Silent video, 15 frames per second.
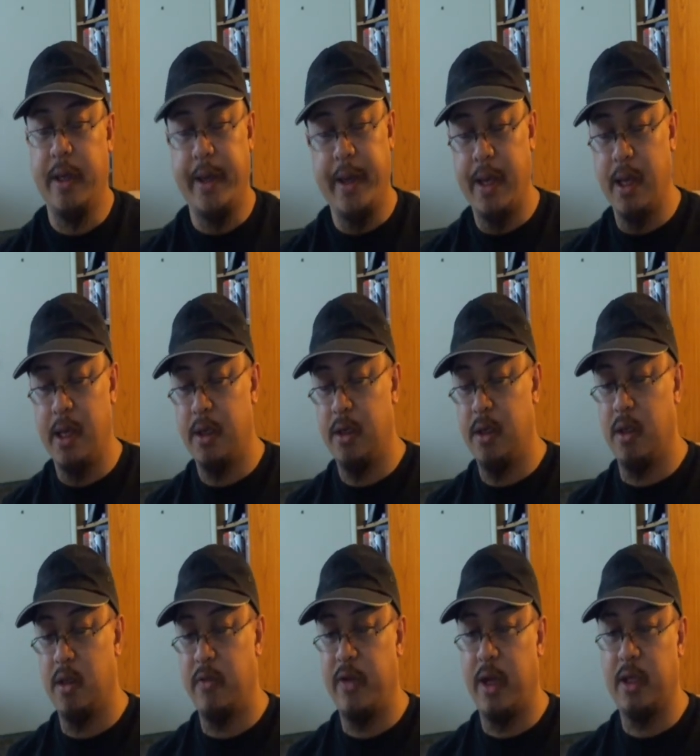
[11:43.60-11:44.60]
and
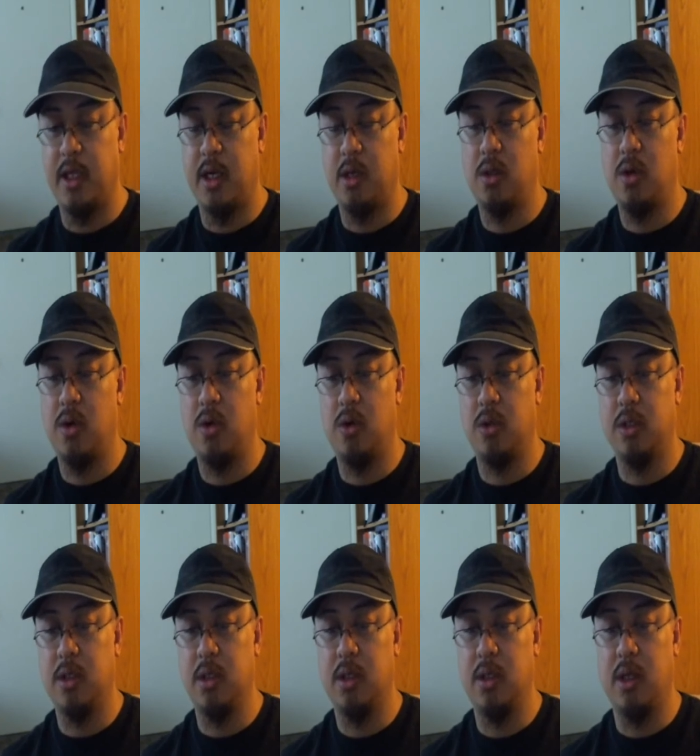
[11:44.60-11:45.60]
the fact that it will hold
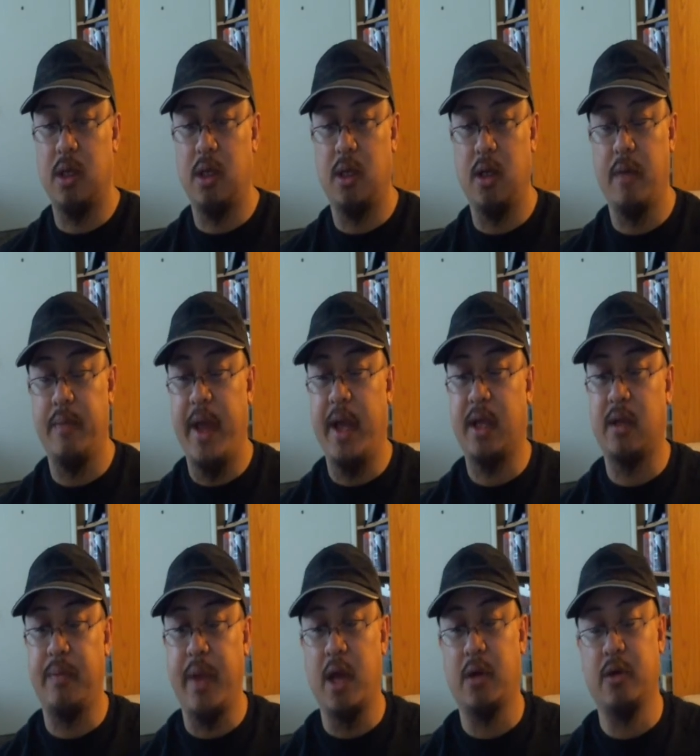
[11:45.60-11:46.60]
a
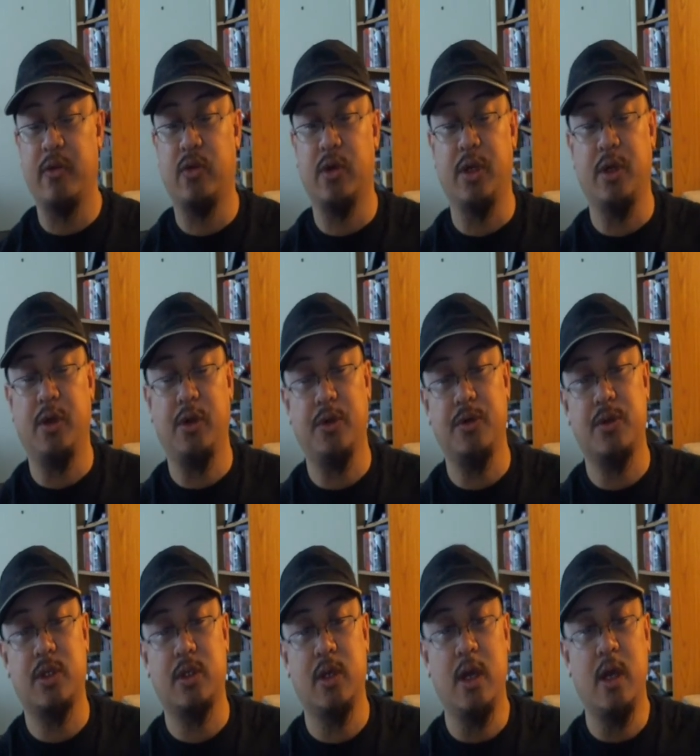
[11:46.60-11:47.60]
backup battery for your
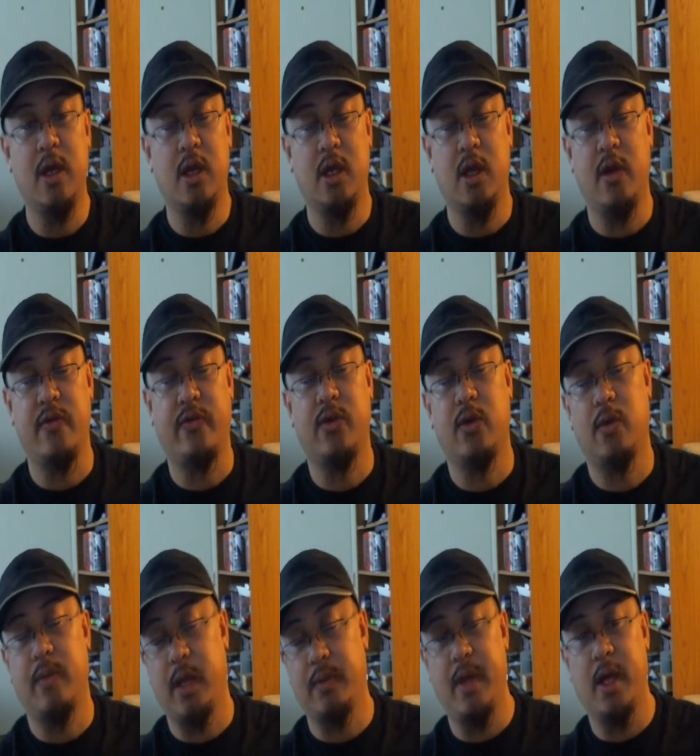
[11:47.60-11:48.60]
use if your
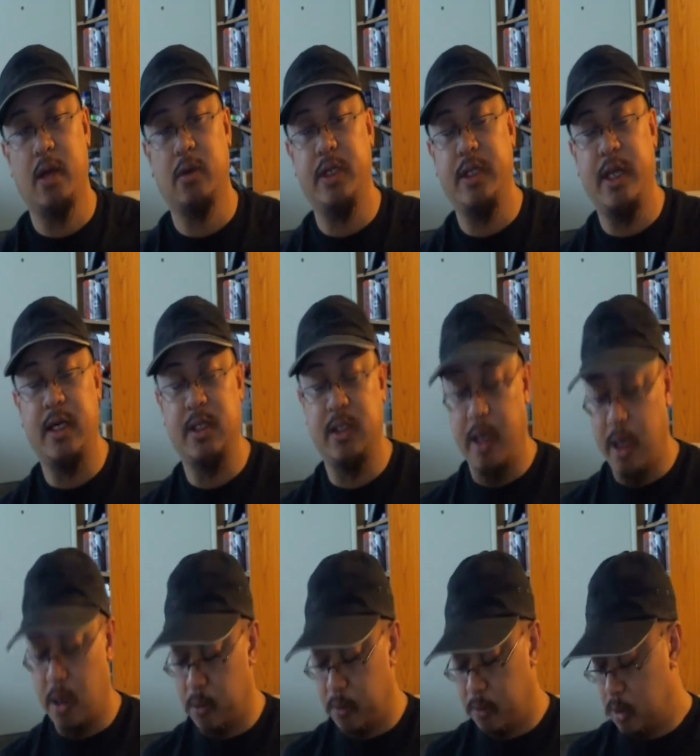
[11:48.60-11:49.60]
main battery dies
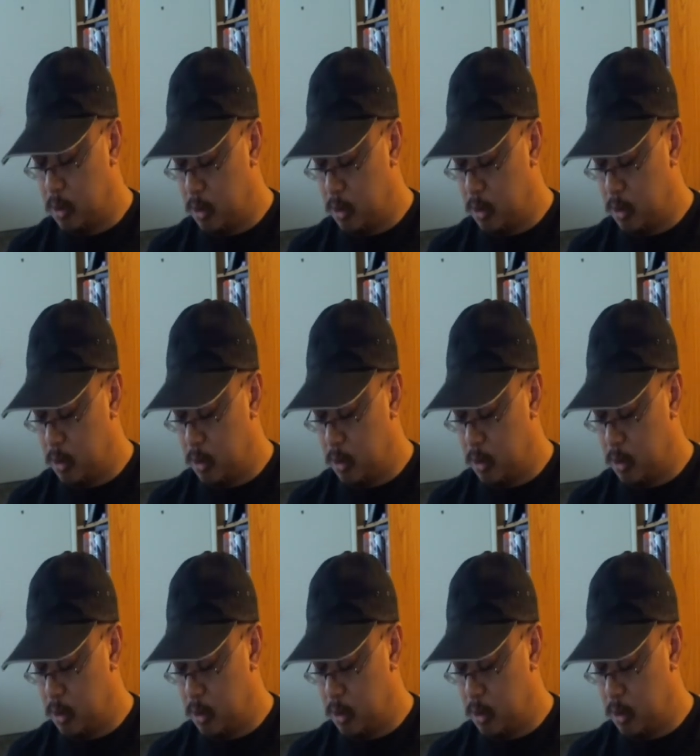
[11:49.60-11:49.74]
out.